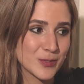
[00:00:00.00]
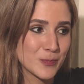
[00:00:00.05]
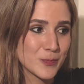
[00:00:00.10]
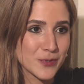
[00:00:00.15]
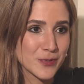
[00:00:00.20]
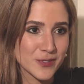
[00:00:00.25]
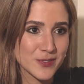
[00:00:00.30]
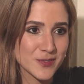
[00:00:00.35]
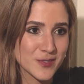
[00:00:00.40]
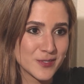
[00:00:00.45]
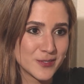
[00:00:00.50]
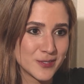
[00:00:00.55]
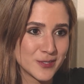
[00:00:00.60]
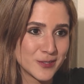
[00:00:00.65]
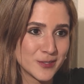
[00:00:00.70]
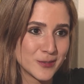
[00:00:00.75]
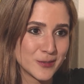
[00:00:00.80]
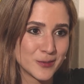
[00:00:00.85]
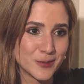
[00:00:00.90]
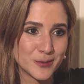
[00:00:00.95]

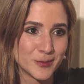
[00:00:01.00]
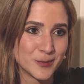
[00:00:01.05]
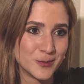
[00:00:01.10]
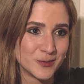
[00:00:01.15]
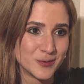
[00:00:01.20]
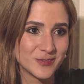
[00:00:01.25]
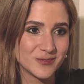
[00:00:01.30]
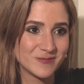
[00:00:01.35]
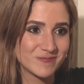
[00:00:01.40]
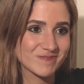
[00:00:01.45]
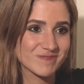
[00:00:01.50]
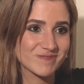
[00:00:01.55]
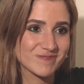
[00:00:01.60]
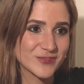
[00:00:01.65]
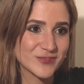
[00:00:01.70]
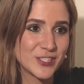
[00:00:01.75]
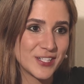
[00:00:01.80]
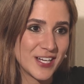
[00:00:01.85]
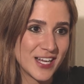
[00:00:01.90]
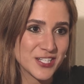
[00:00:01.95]
personal
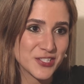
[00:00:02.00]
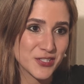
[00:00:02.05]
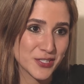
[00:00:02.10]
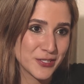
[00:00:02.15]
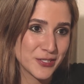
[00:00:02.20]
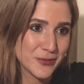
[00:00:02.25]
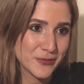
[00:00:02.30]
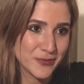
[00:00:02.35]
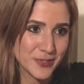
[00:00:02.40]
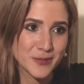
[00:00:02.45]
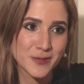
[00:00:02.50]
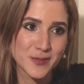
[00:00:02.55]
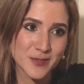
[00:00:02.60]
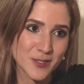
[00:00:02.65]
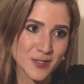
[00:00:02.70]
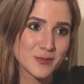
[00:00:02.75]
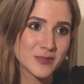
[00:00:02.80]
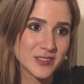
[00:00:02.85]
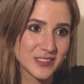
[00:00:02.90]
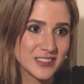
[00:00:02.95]
connection you feel is
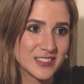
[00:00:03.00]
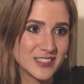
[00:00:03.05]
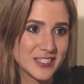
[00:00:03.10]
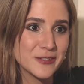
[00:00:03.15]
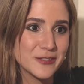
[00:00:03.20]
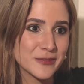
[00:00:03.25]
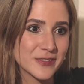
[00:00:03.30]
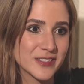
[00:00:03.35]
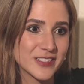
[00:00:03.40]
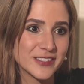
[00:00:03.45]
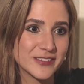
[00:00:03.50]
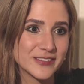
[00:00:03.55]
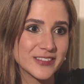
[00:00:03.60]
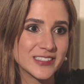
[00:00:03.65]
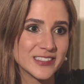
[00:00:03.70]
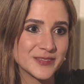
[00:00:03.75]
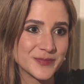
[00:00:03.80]
completely different, right?